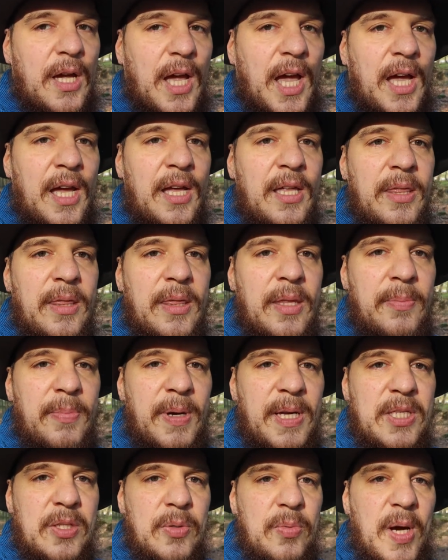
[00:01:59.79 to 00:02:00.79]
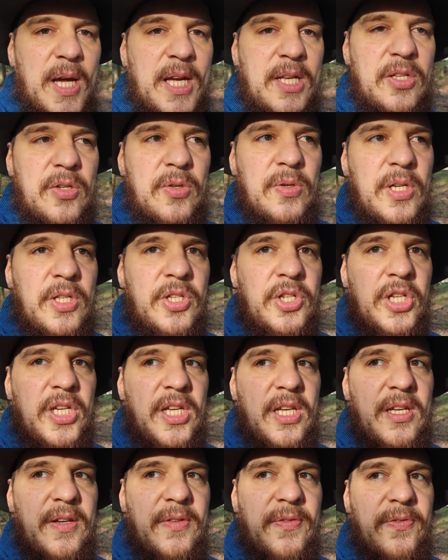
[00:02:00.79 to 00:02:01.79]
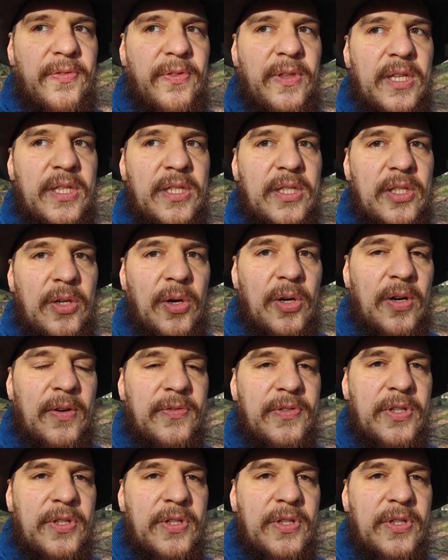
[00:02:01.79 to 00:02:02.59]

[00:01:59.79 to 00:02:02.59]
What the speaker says: And the best way to achieve this sort of